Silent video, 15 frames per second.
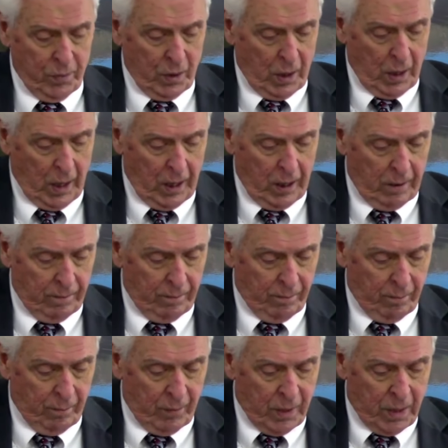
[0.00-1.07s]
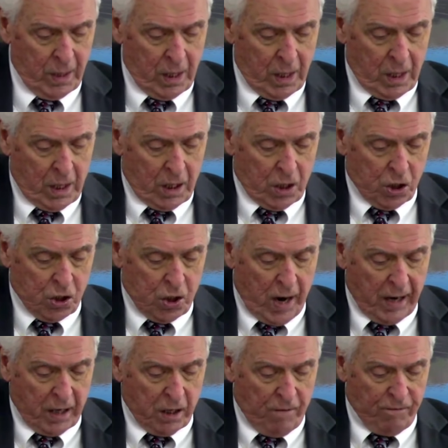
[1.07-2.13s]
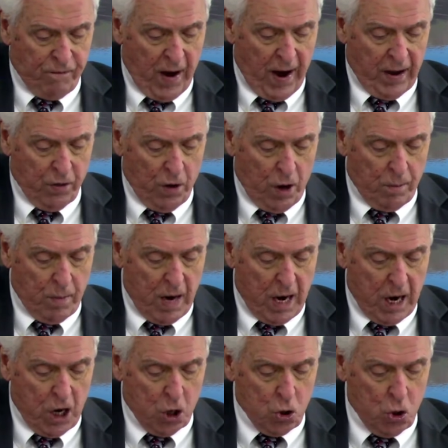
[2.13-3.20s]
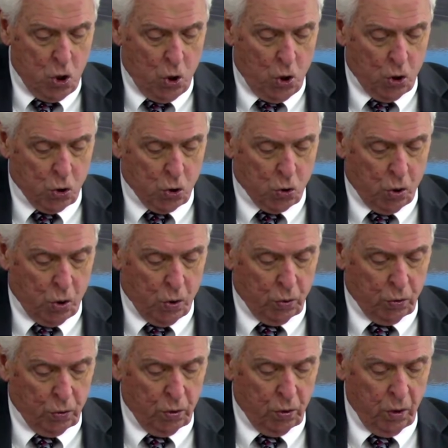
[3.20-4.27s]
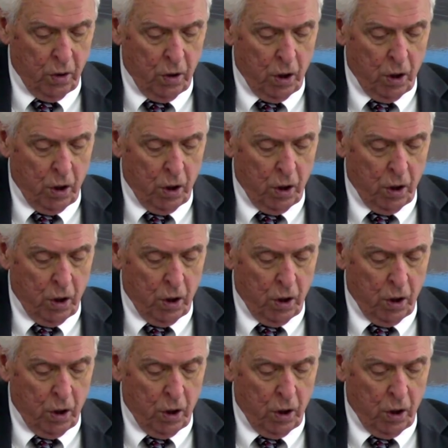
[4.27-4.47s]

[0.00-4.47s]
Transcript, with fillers: Okay? Sanctify them in your truth.